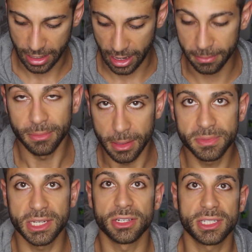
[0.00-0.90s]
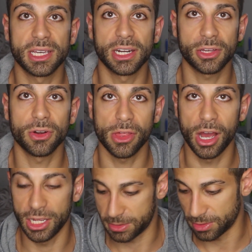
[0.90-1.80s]
I'm, I'm seriously gonna go to the
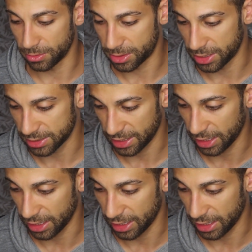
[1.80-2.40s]
hospital with this,